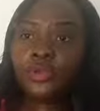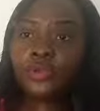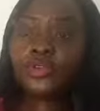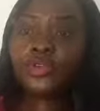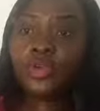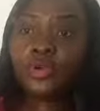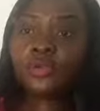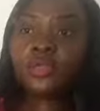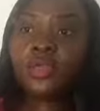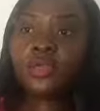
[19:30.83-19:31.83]
Do
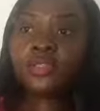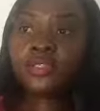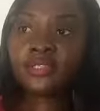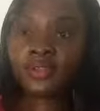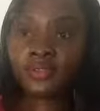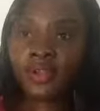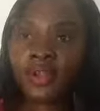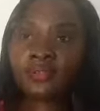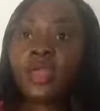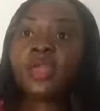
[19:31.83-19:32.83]
not suffer.
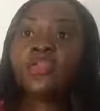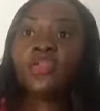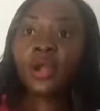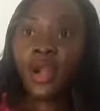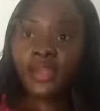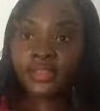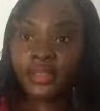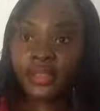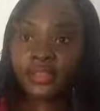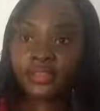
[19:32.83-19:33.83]
You're
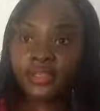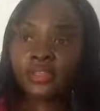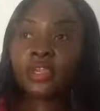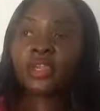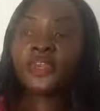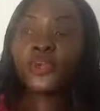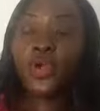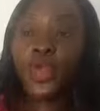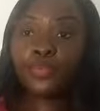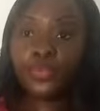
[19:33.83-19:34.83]
isolated. If your
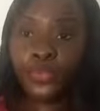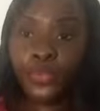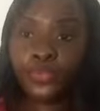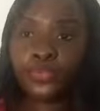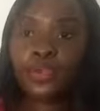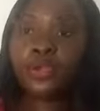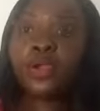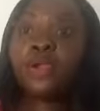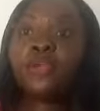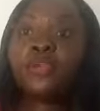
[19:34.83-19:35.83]
abuser,
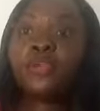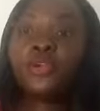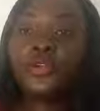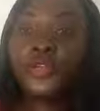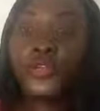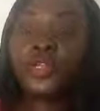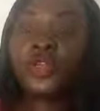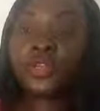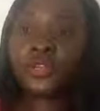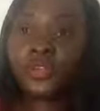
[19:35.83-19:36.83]
you know, you feel you're
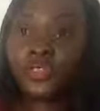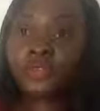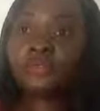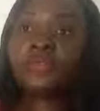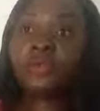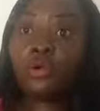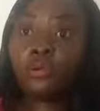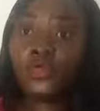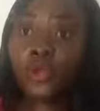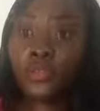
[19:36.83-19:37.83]
at risk, you know,
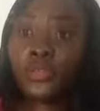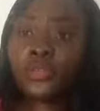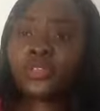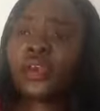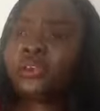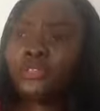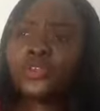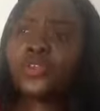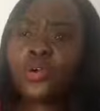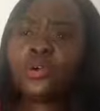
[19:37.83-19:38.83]
of your abuser,
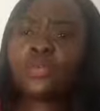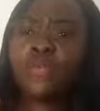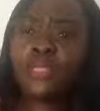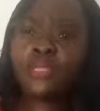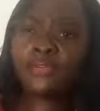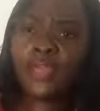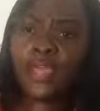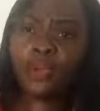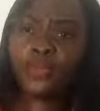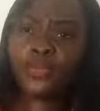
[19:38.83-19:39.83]
do call the police for
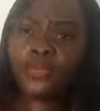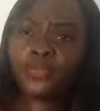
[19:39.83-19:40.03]
help.